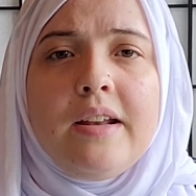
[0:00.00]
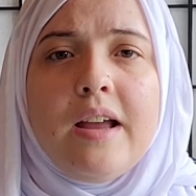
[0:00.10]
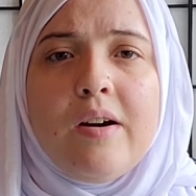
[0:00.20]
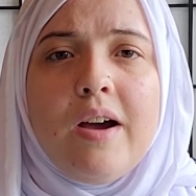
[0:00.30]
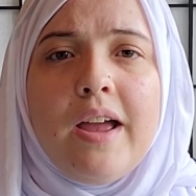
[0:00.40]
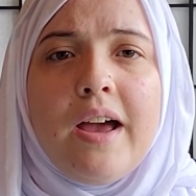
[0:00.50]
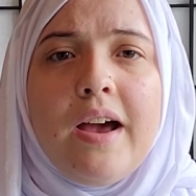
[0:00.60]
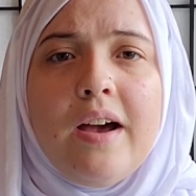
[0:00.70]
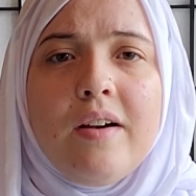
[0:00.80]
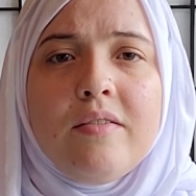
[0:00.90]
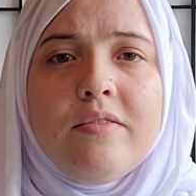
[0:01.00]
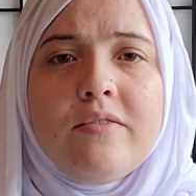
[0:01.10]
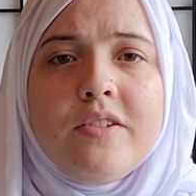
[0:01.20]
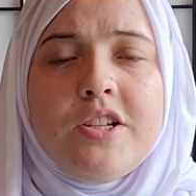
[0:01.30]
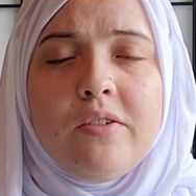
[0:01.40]
Now I have
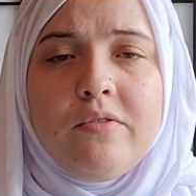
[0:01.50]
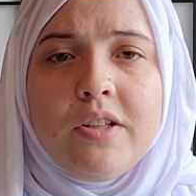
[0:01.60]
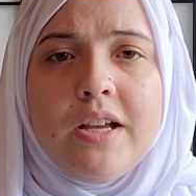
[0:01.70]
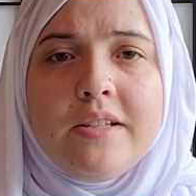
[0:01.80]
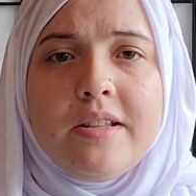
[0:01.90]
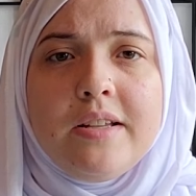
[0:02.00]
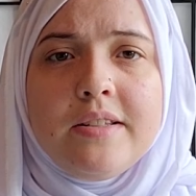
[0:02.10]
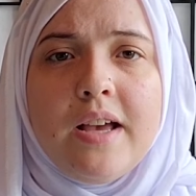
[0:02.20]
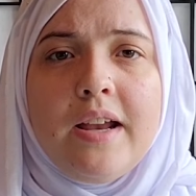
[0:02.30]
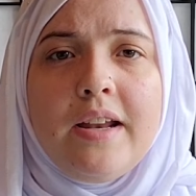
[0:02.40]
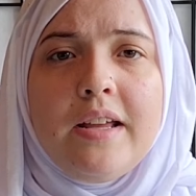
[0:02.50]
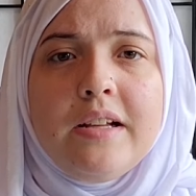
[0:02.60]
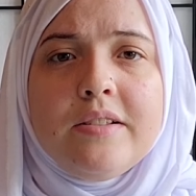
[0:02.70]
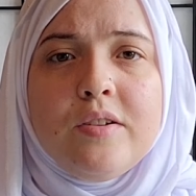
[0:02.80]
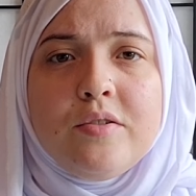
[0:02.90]
generalized anxiety
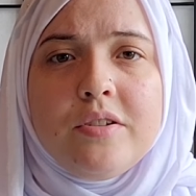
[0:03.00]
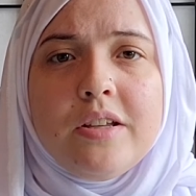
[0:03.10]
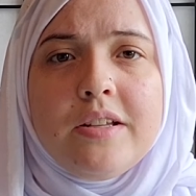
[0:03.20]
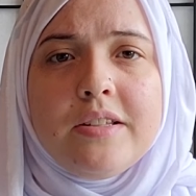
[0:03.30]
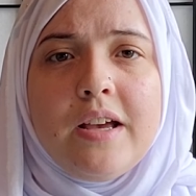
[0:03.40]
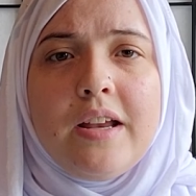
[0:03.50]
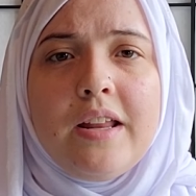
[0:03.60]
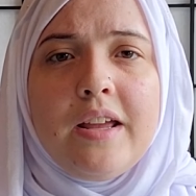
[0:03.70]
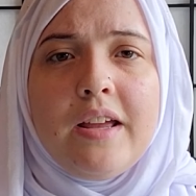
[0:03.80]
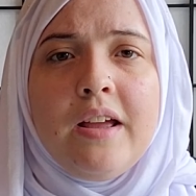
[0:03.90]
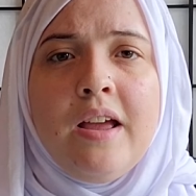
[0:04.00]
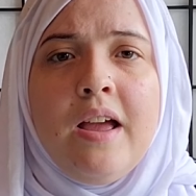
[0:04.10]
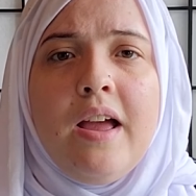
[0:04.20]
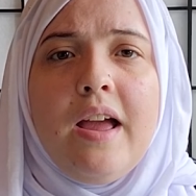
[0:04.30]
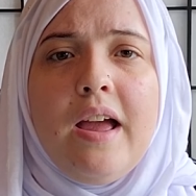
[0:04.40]
and social anxiety
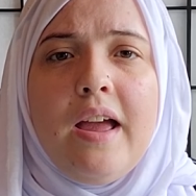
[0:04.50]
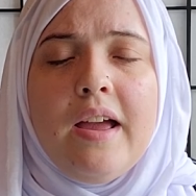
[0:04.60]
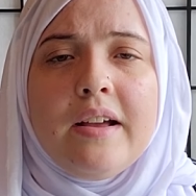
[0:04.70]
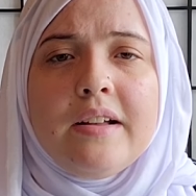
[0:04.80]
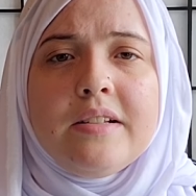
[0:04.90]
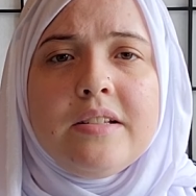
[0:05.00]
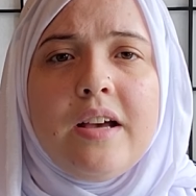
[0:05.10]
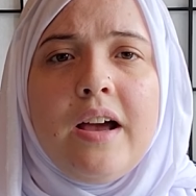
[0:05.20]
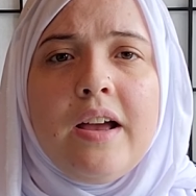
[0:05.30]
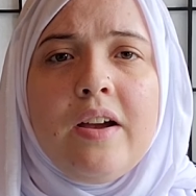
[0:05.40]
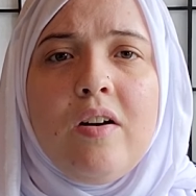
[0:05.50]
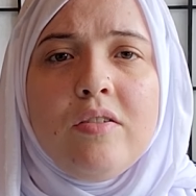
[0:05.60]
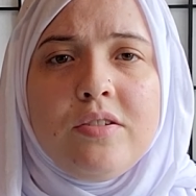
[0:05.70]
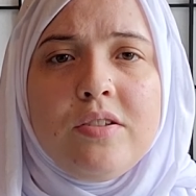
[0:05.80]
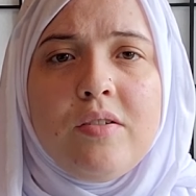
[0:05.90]
and I
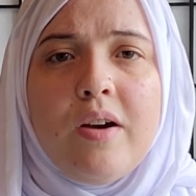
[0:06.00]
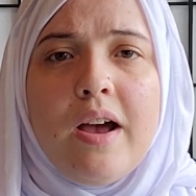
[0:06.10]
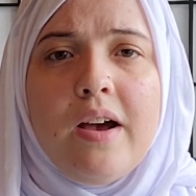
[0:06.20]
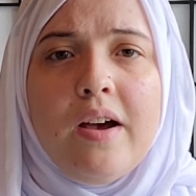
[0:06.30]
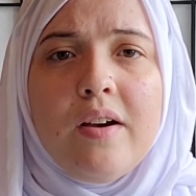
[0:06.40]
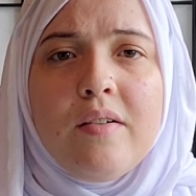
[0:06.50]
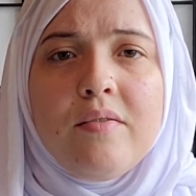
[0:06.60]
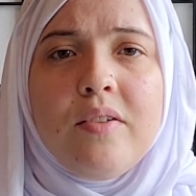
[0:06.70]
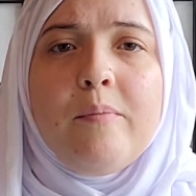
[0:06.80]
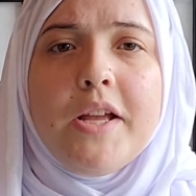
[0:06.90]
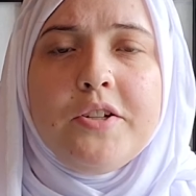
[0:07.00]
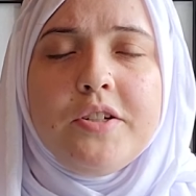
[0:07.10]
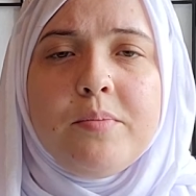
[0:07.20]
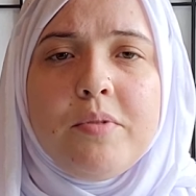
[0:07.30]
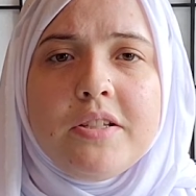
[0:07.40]
also have major
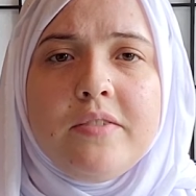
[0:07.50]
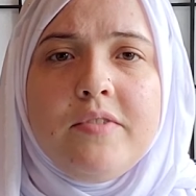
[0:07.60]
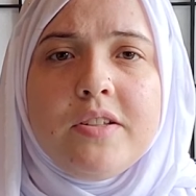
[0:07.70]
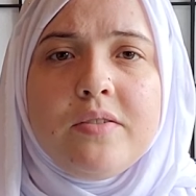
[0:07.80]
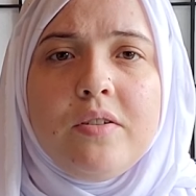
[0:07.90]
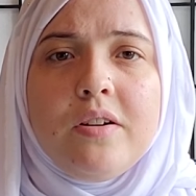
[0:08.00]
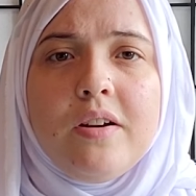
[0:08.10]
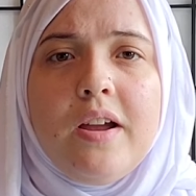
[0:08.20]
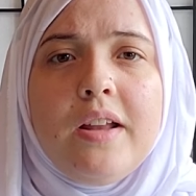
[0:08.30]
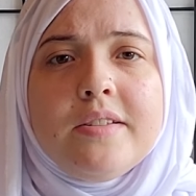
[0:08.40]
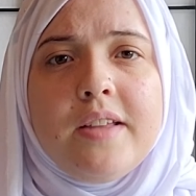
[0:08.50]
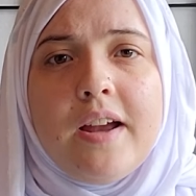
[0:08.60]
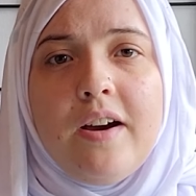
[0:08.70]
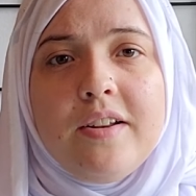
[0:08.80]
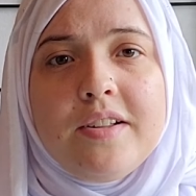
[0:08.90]
depressive disorder and a
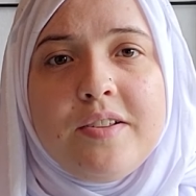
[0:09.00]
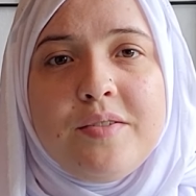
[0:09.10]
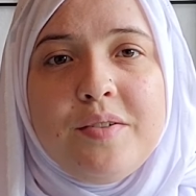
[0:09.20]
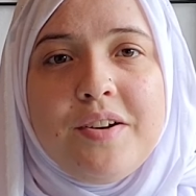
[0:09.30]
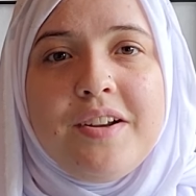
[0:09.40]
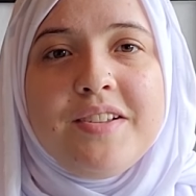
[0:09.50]
psychotic disorder.